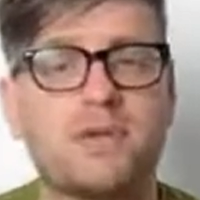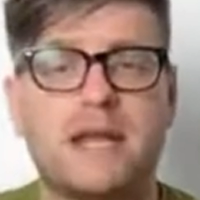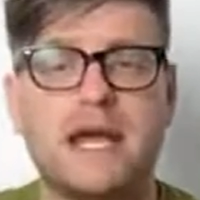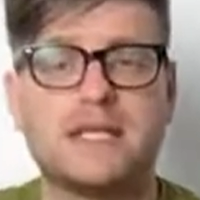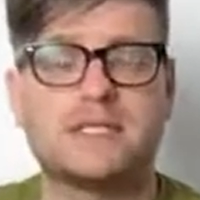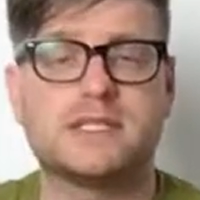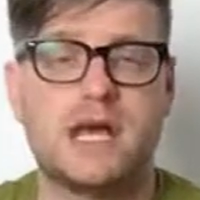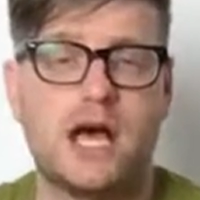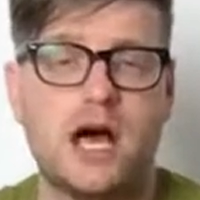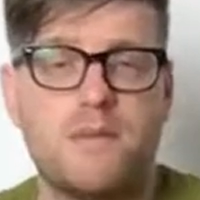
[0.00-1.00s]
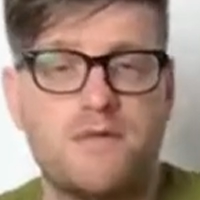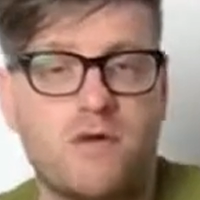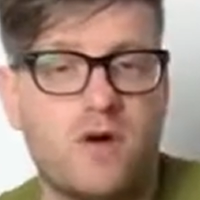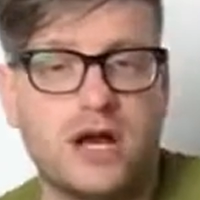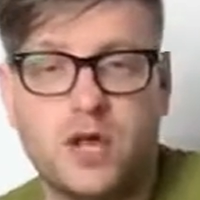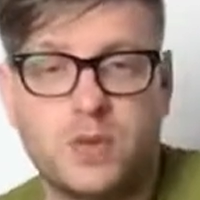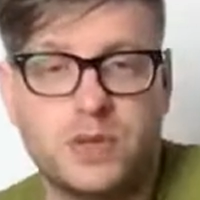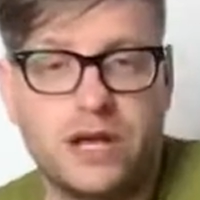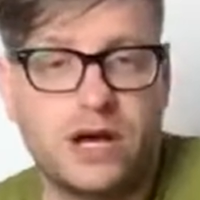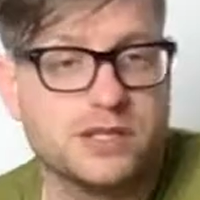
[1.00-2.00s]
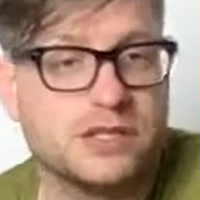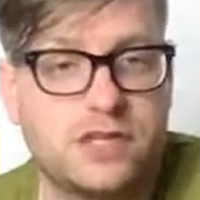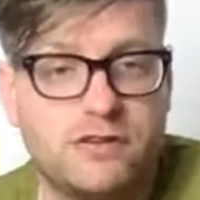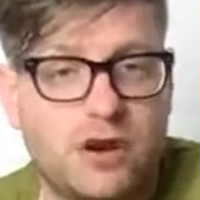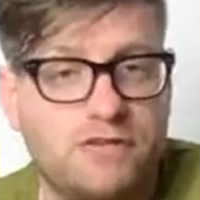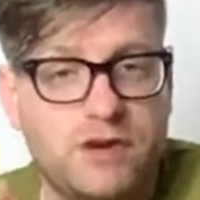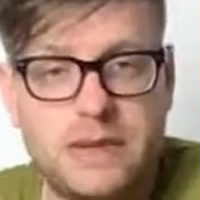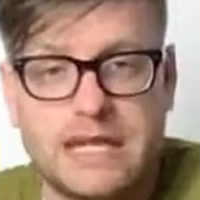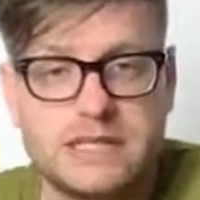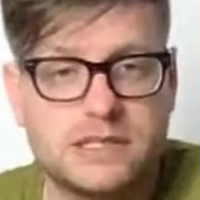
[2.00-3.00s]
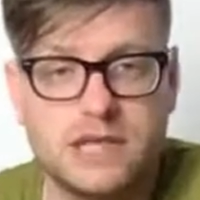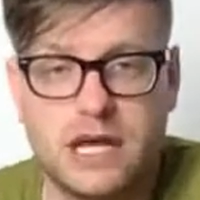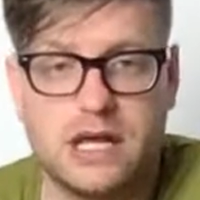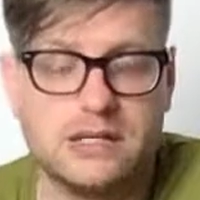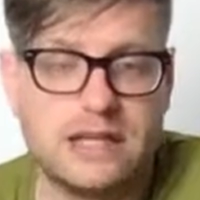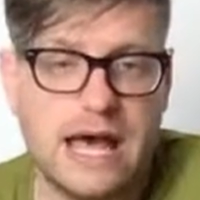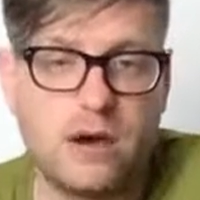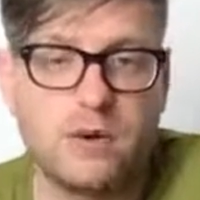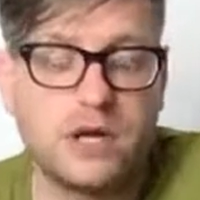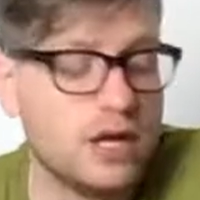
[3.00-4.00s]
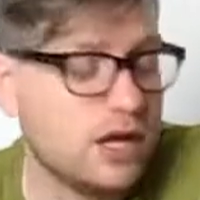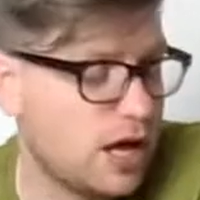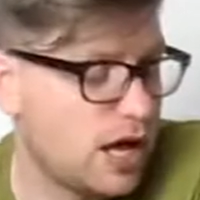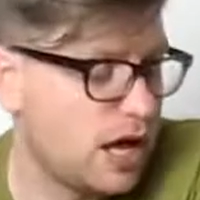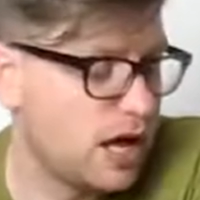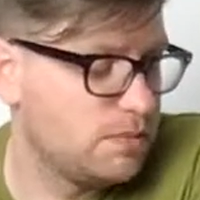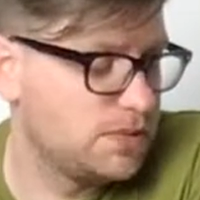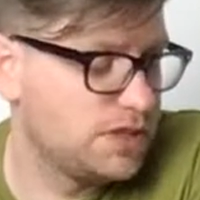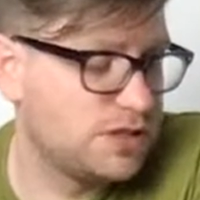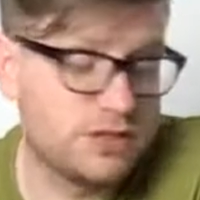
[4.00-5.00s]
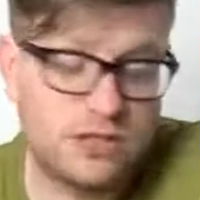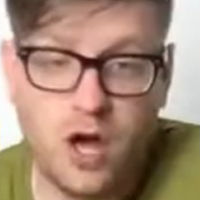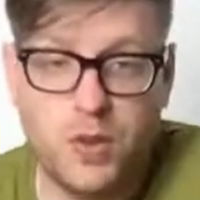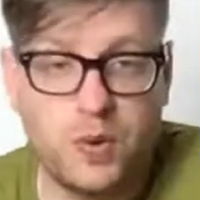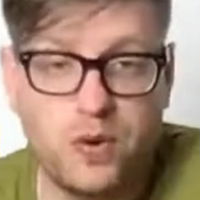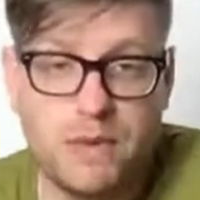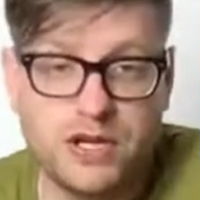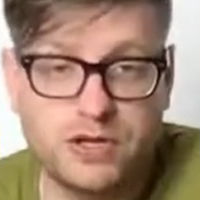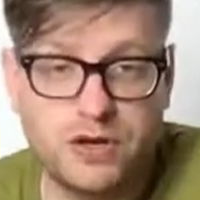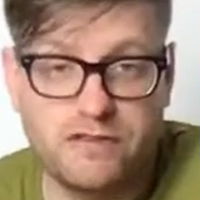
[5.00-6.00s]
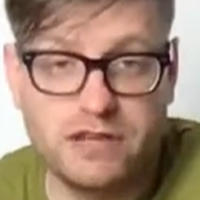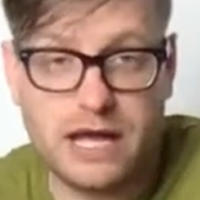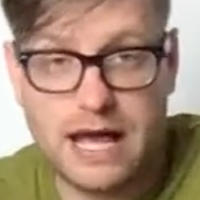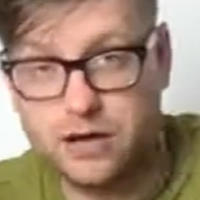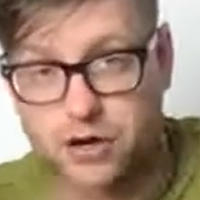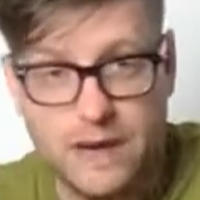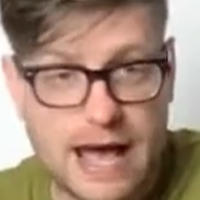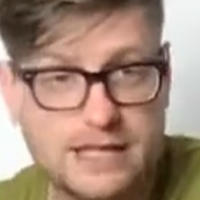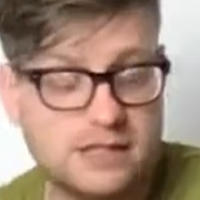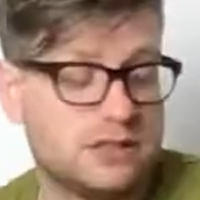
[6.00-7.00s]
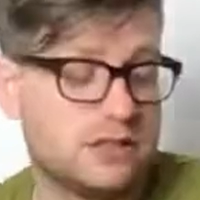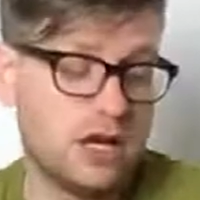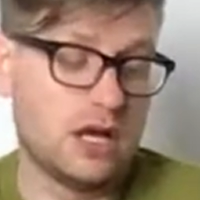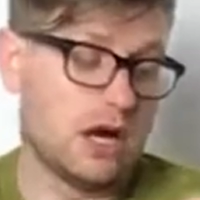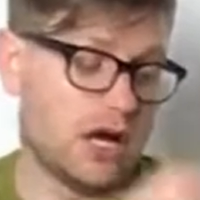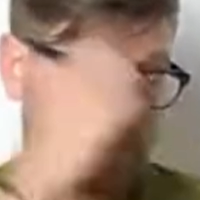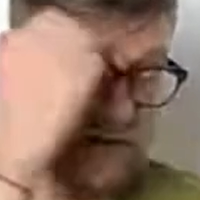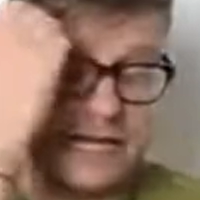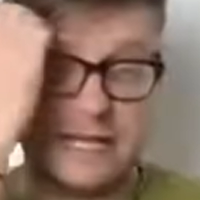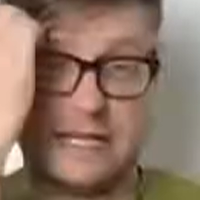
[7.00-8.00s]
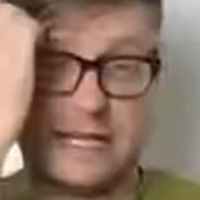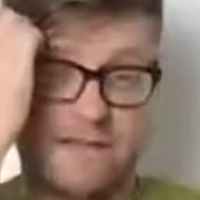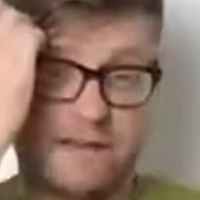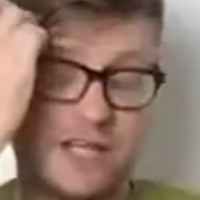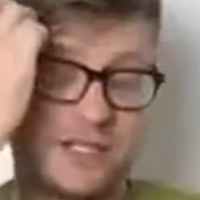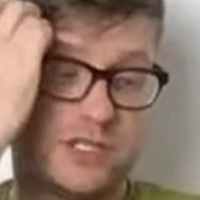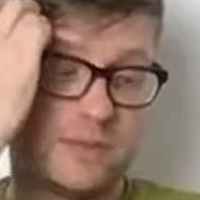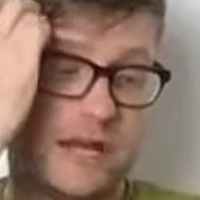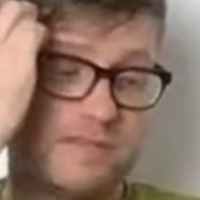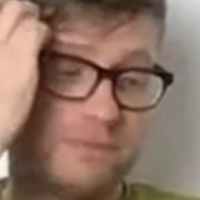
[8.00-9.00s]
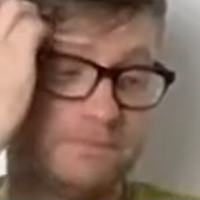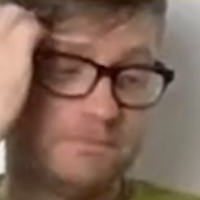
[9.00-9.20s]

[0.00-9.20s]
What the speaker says: of minutes before I go through all the answers, so you've got a few minutes now. to just go through and make sure you got everything correct and ask for any clarifications or whatever.